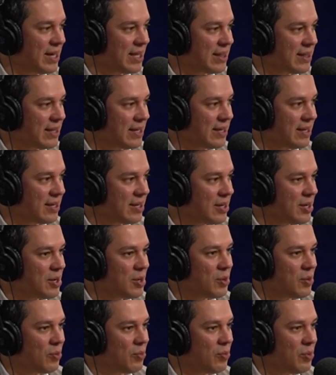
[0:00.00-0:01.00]
I think,
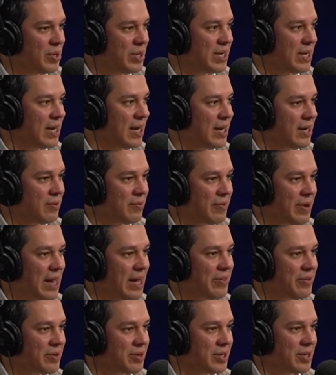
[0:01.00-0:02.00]
wouldn't I
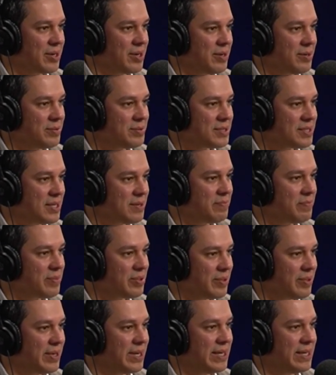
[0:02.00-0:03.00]
rather go
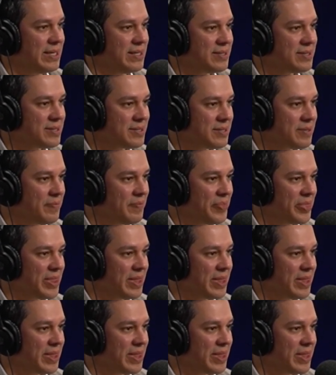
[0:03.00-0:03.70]
someplace